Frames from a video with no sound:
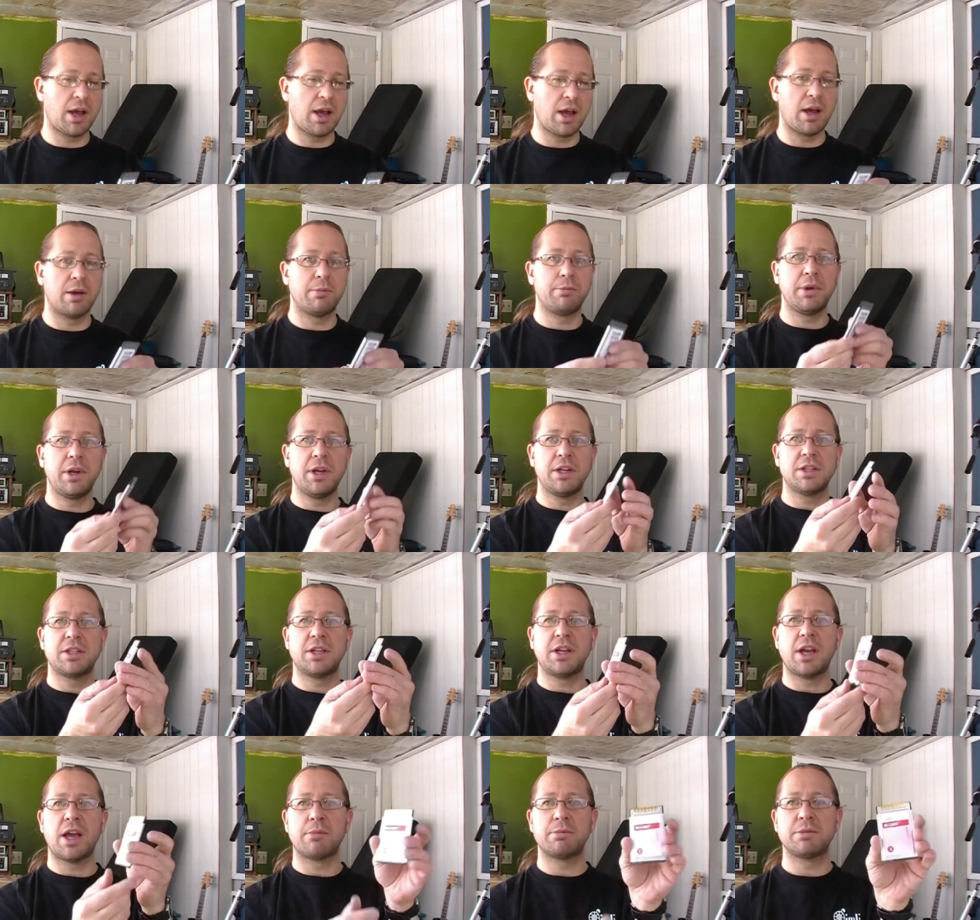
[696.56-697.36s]
Yeah,
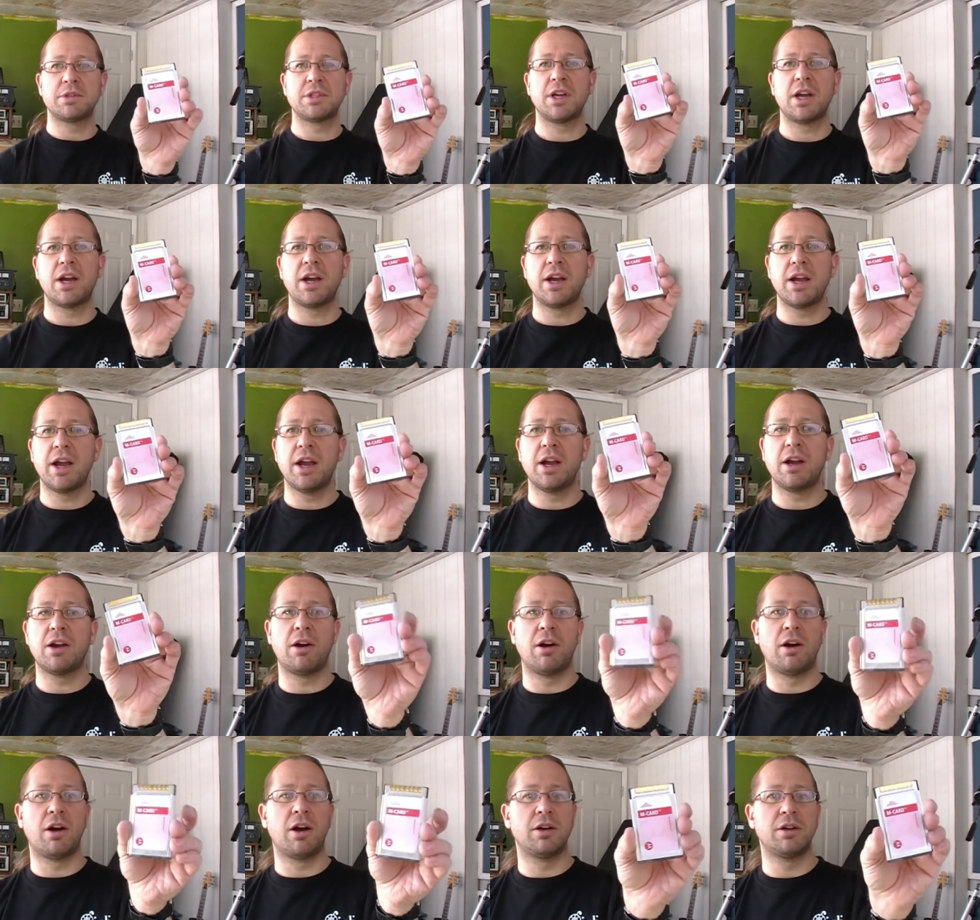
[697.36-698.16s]

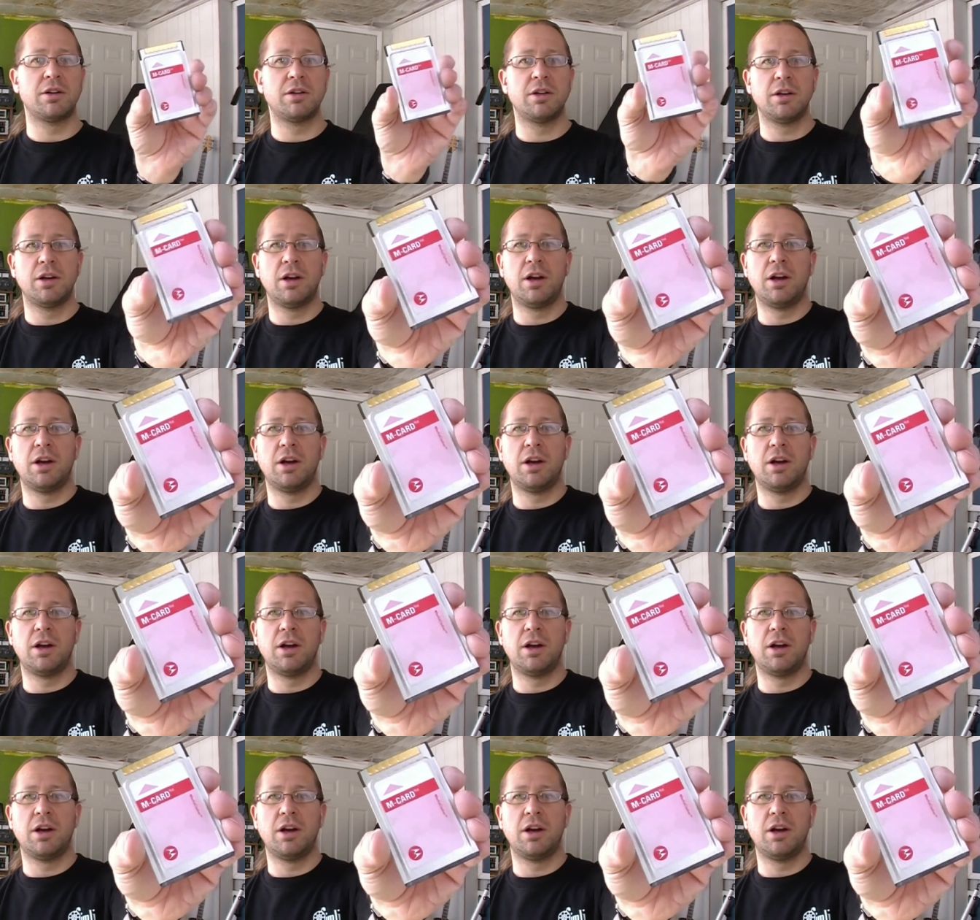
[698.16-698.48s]
PCMCIA card.